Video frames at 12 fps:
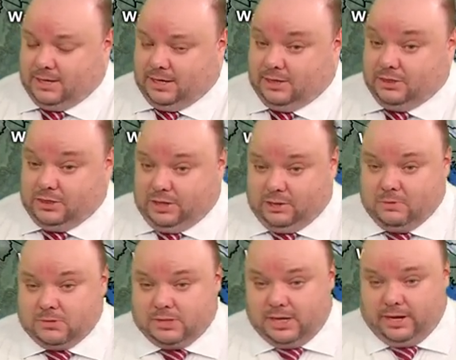And
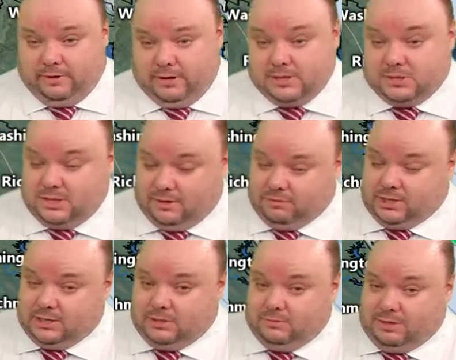those areas, if
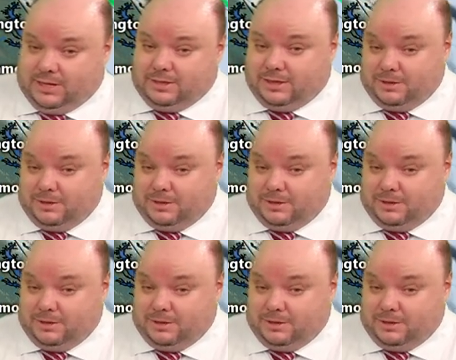they do that,